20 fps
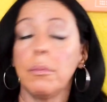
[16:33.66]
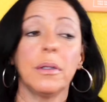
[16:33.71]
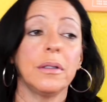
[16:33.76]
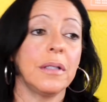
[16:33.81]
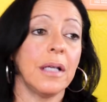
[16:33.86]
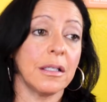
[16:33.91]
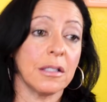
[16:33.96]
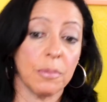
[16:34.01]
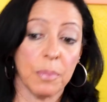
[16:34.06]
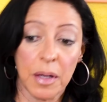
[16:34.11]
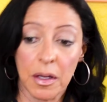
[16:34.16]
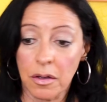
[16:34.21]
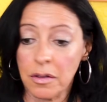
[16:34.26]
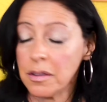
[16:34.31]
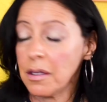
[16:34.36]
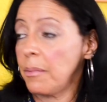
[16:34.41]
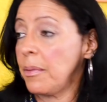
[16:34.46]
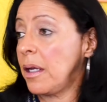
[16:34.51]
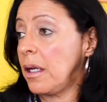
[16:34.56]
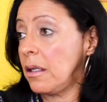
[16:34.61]
but that's because
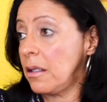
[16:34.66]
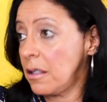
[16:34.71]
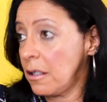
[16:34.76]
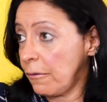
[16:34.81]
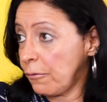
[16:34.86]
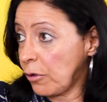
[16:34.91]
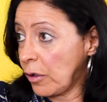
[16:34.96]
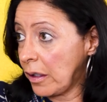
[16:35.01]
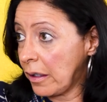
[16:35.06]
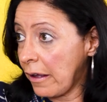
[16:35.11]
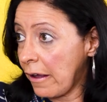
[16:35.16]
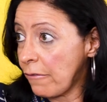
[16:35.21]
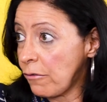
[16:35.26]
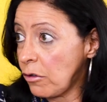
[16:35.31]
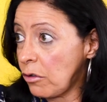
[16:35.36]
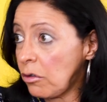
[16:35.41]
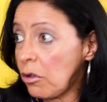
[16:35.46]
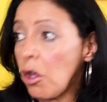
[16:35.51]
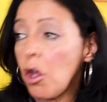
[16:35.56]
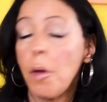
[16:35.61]
I'm at a different
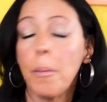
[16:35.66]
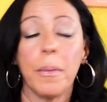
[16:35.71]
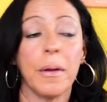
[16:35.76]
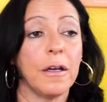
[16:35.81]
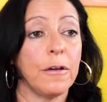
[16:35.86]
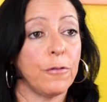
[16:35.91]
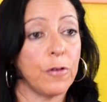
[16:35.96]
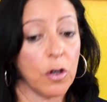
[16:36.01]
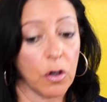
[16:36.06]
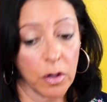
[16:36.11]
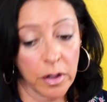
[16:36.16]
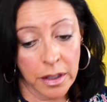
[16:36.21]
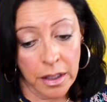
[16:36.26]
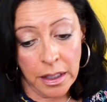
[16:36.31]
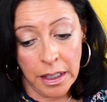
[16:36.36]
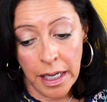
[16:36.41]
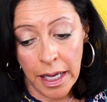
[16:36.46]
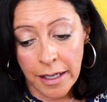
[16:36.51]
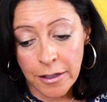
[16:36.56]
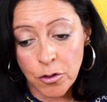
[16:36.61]
level. But if you're in
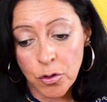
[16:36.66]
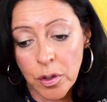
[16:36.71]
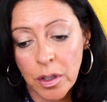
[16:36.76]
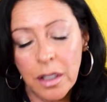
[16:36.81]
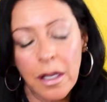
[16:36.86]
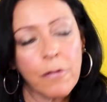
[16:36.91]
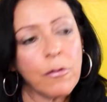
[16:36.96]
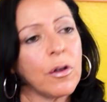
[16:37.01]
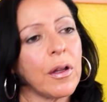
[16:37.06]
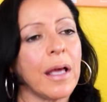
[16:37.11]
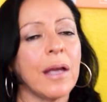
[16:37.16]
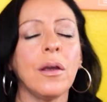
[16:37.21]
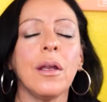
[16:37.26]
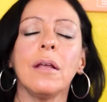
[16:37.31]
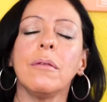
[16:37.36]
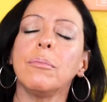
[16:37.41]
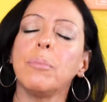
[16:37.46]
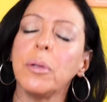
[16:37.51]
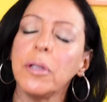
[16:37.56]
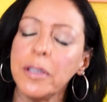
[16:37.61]
an entry level, and
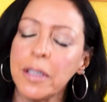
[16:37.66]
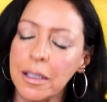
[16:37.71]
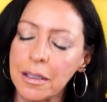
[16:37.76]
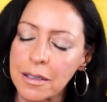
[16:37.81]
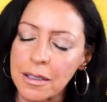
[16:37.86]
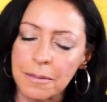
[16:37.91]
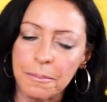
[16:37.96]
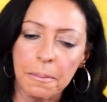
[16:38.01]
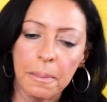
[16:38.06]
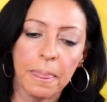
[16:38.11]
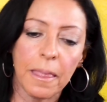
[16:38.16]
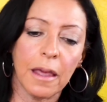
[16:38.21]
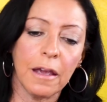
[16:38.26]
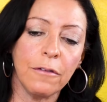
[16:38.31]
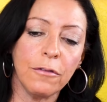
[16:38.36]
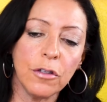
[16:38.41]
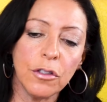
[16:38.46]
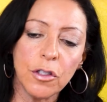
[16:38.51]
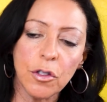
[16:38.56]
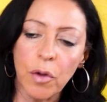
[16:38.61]
please,
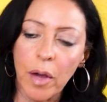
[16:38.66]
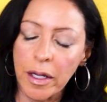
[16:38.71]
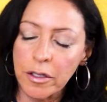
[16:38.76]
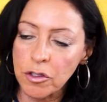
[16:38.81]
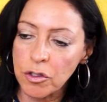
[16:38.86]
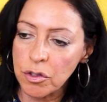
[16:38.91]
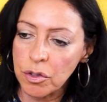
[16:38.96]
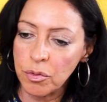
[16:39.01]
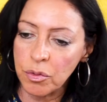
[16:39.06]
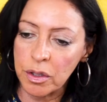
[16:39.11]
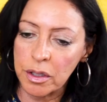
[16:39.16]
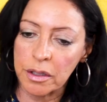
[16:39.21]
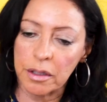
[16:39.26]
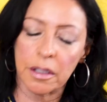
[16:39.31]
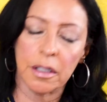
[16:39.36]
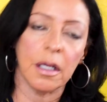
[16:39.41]
if you do extra work